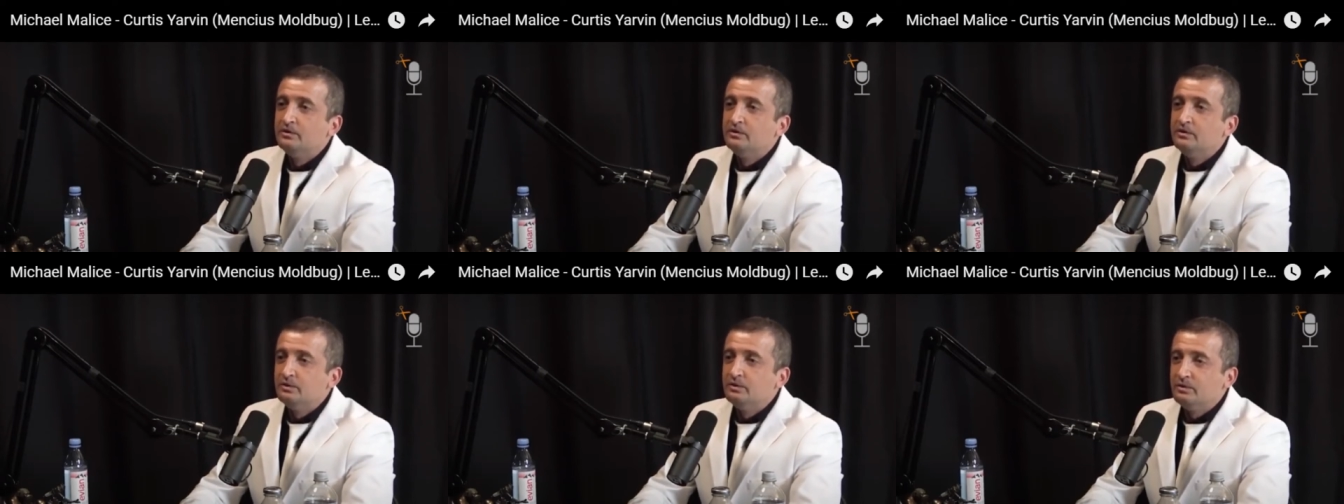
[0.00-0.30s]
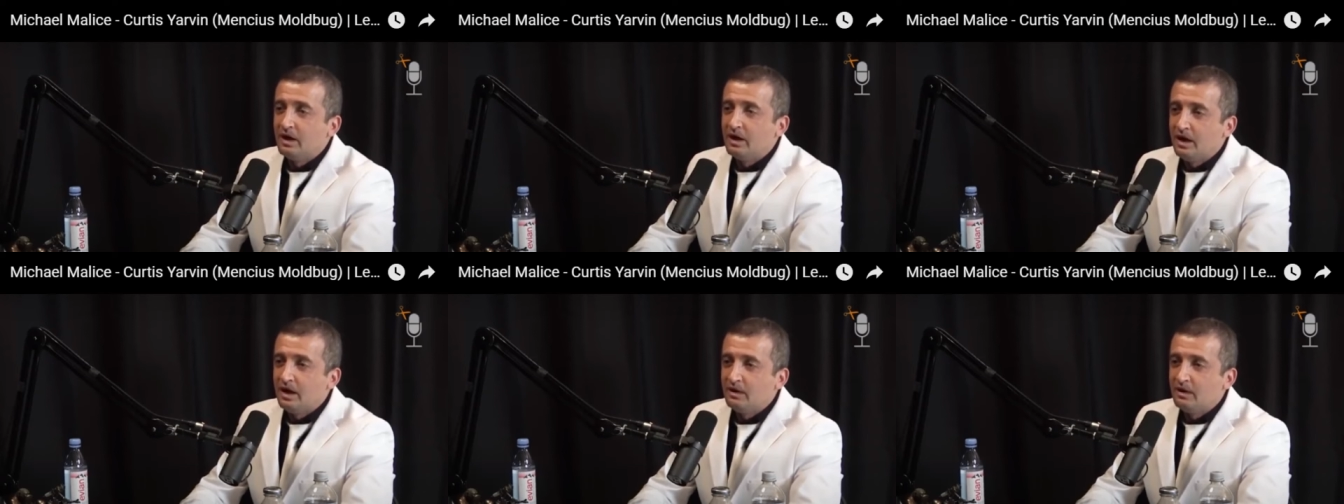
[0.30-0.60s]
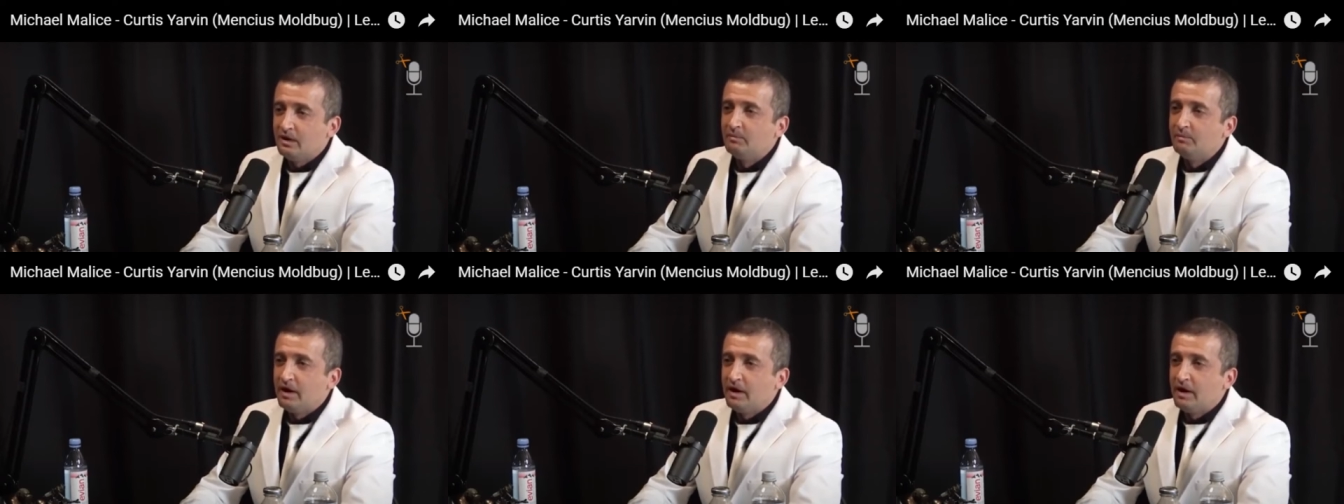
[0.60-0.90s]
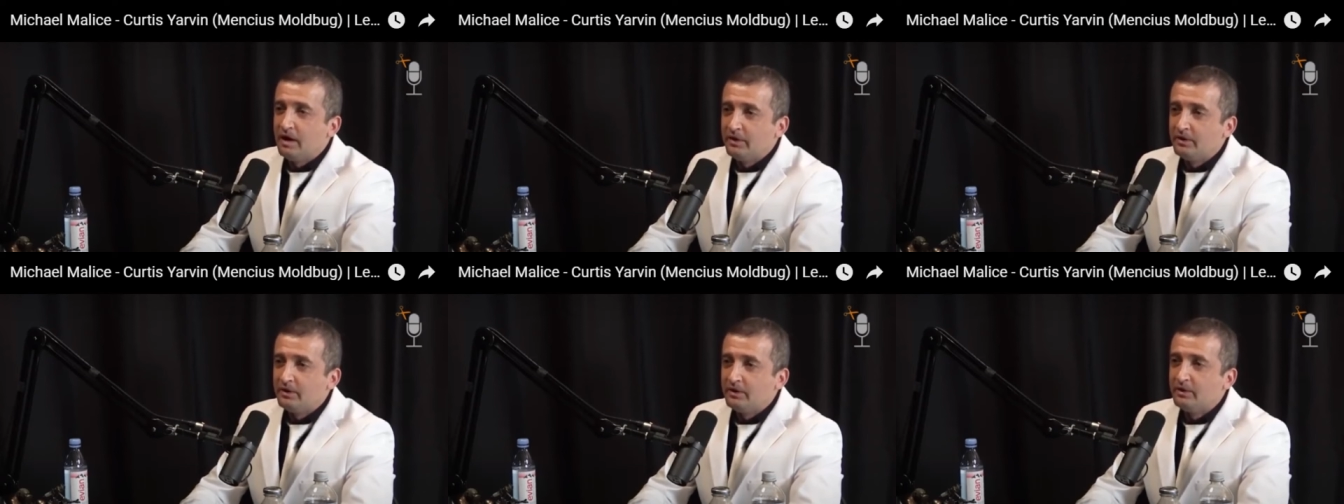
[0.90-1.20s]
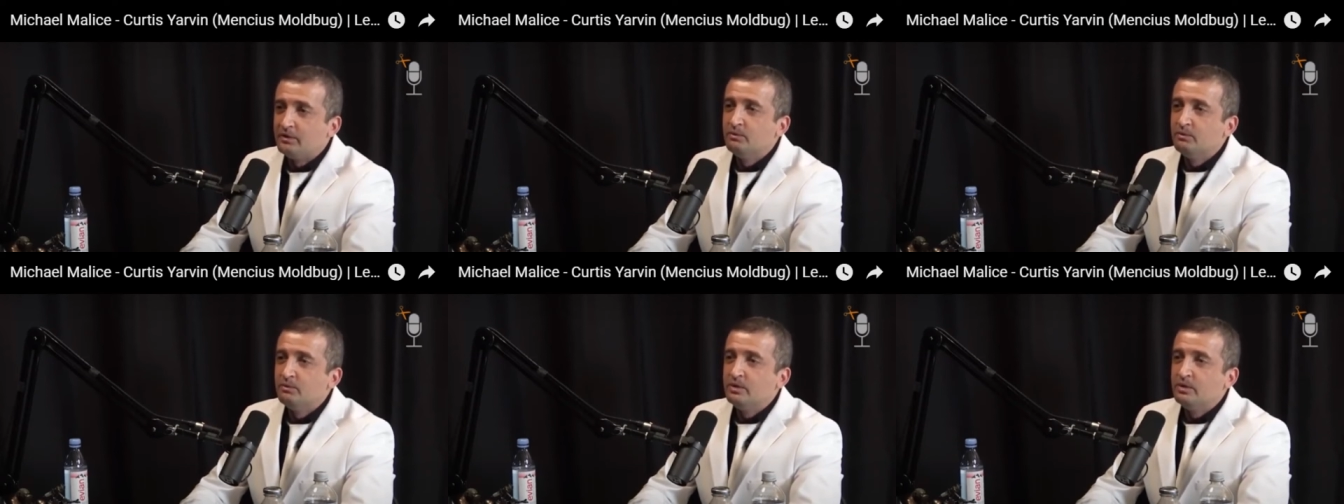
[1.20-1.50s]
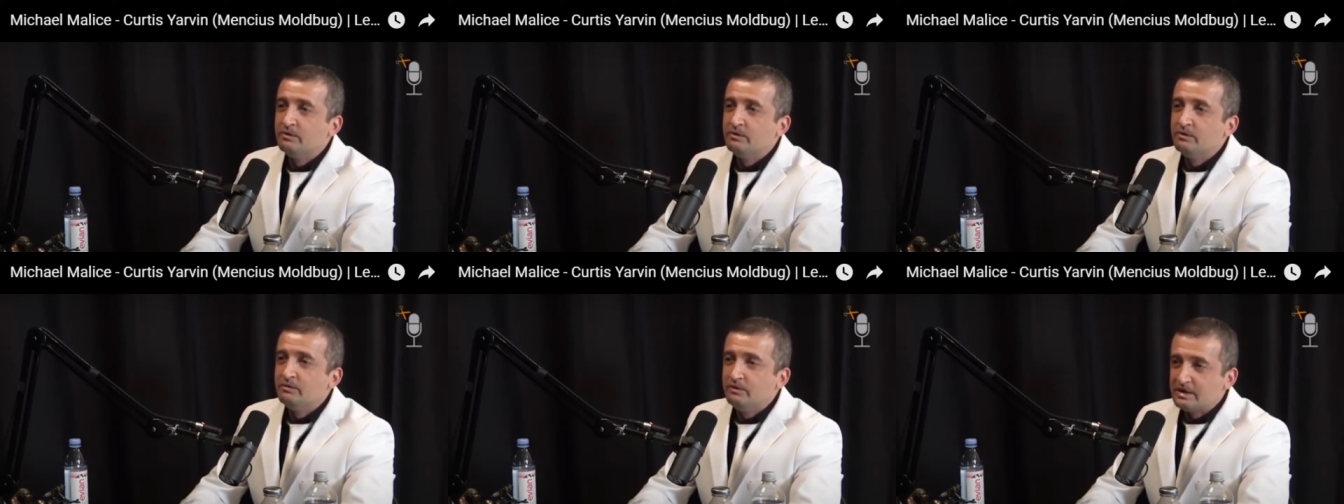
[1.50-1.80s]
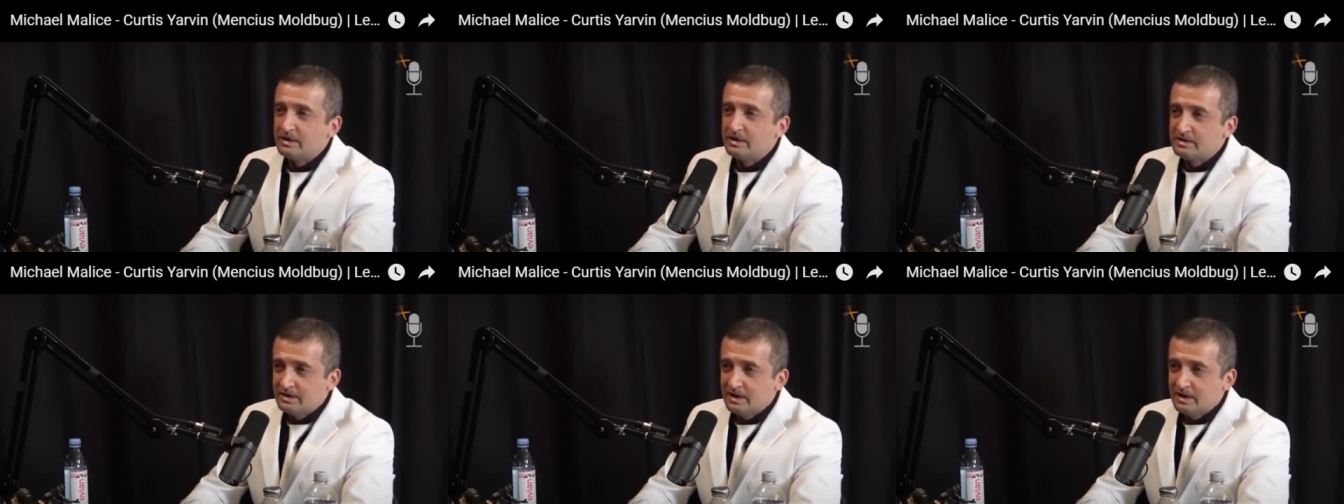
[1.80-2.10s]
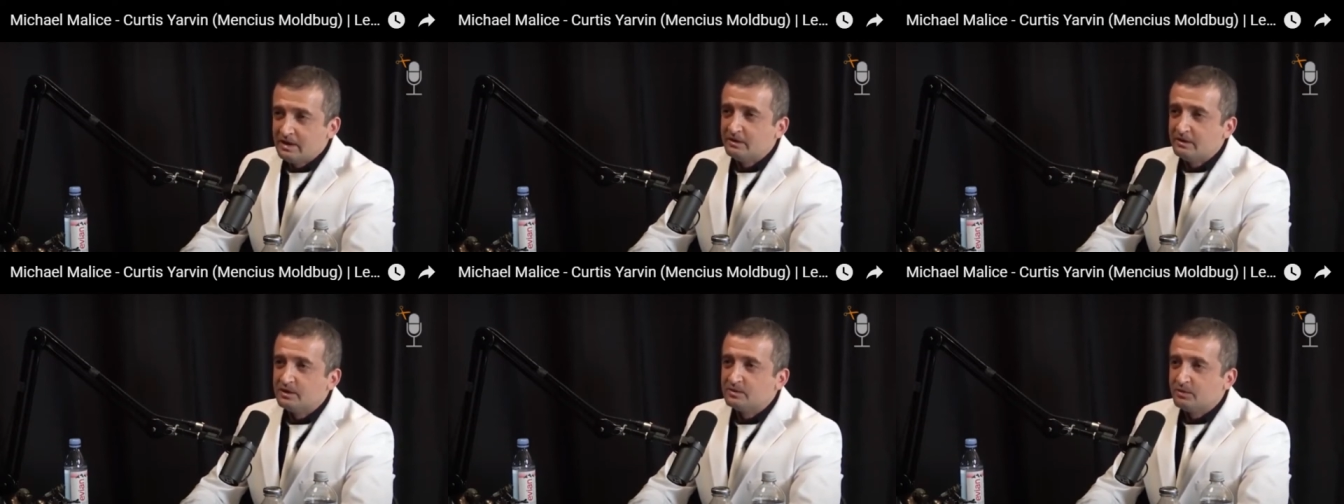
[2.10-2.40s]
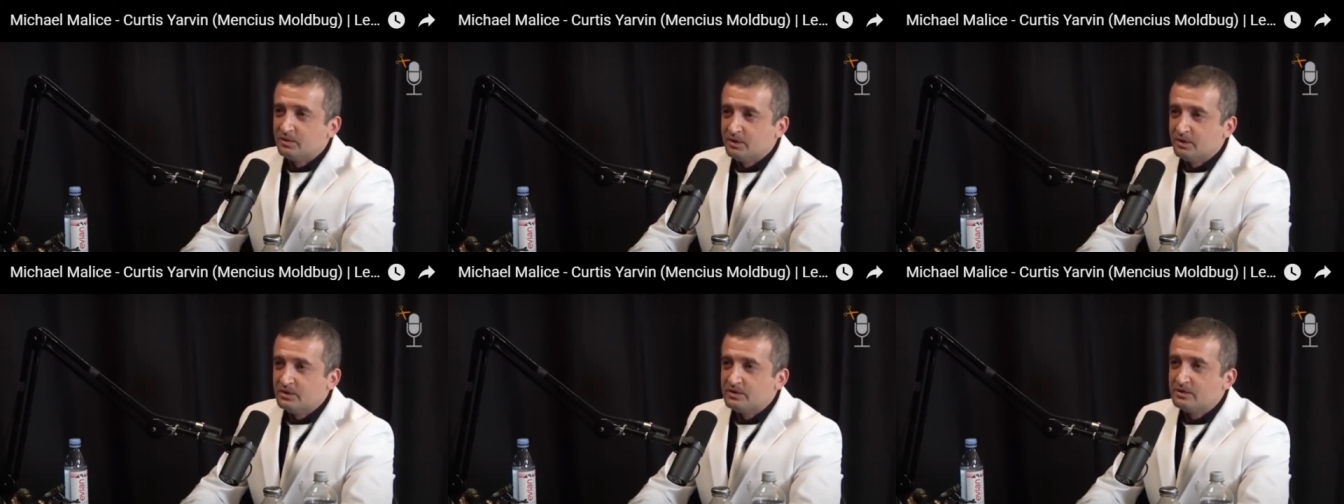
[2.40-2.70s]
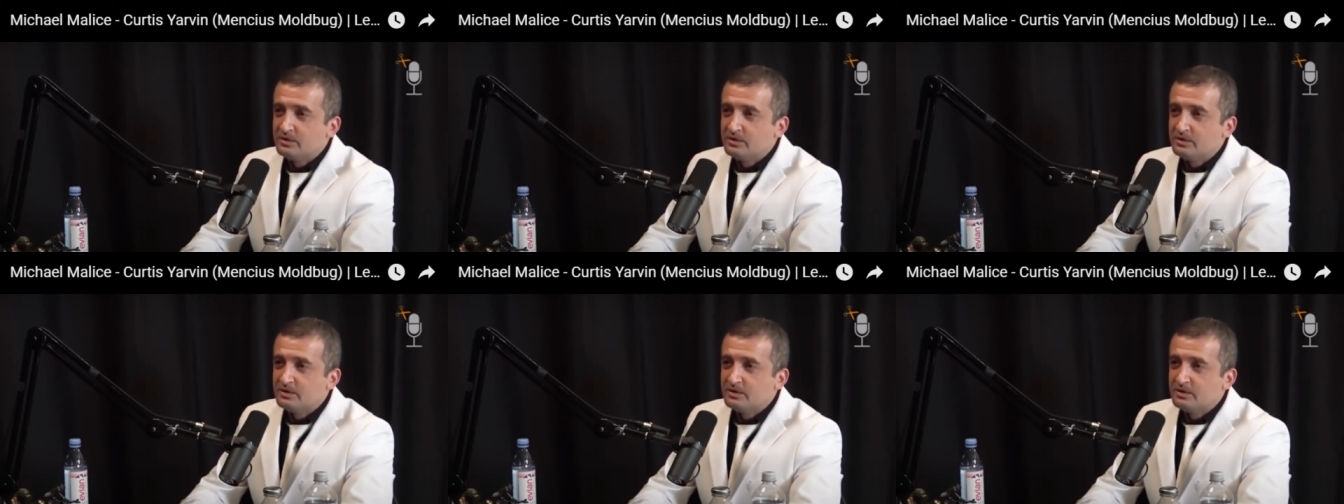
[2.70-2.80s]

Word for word: do not bother investigating this person